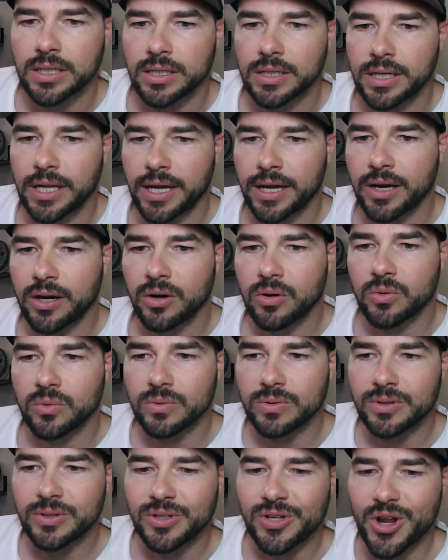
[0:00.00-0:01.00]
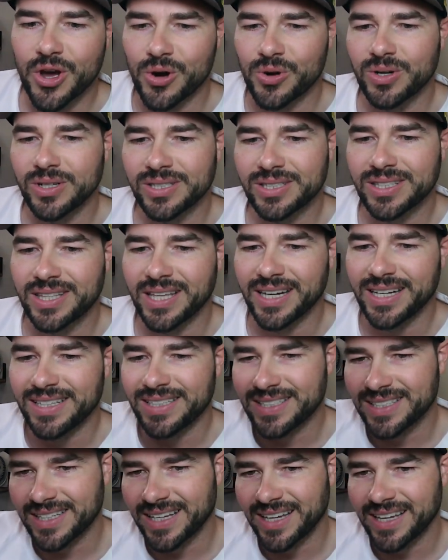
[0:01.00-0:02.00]
Now, notice that he
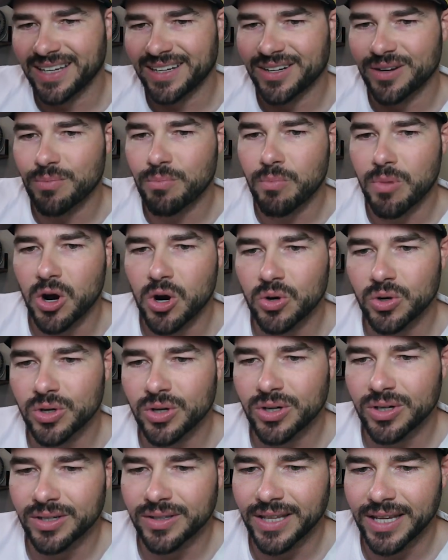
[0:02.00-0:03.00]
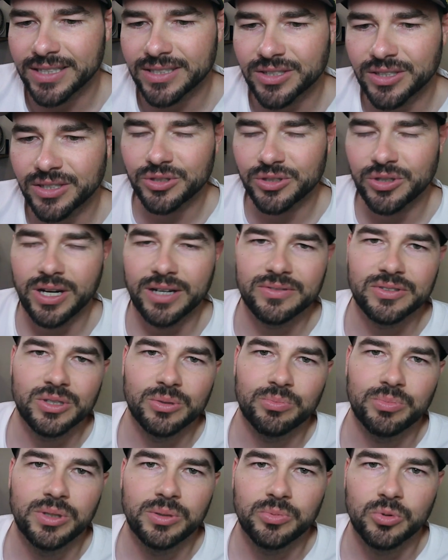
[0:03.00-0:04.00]
said motor. That's drive
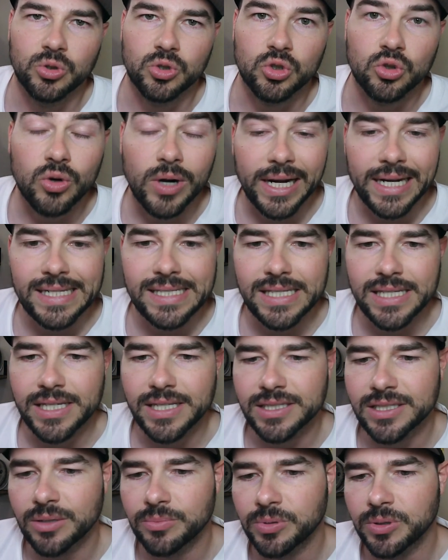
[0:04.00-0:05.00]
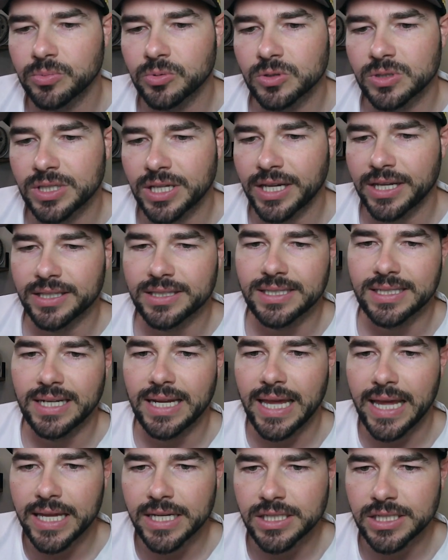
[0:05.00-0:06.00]
some people crazy. Some people say it's
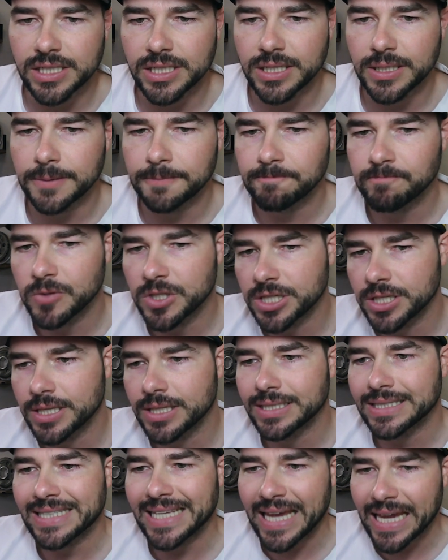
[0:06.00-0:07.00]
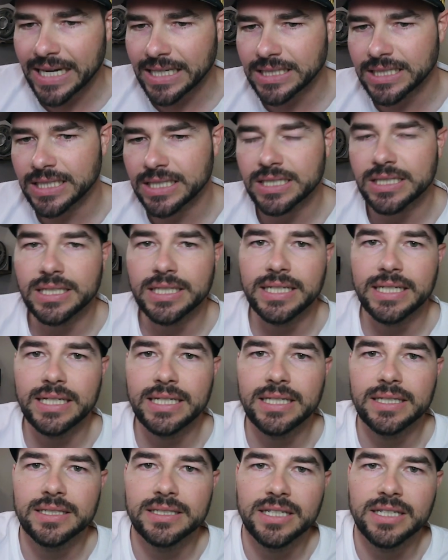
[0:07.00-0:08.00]
an engine. Technically, the